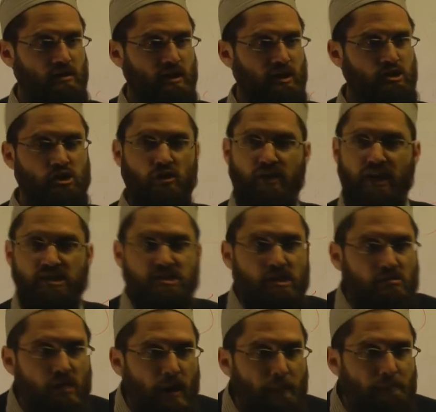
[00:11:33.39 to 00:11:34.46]
And so that's the
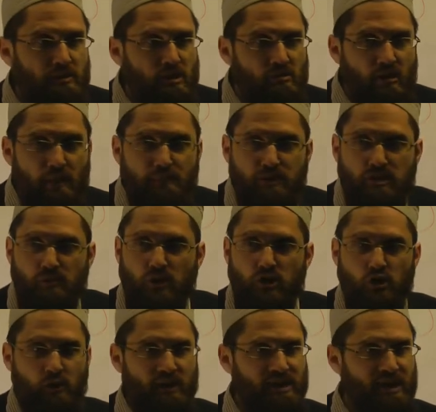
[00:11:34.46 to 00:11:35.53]
Rabb. The Rabb is the one
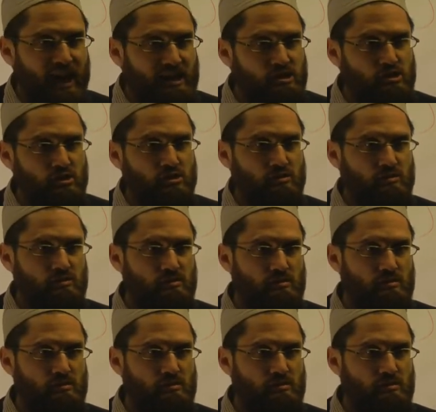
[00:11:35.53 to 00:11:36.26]
doing that to you.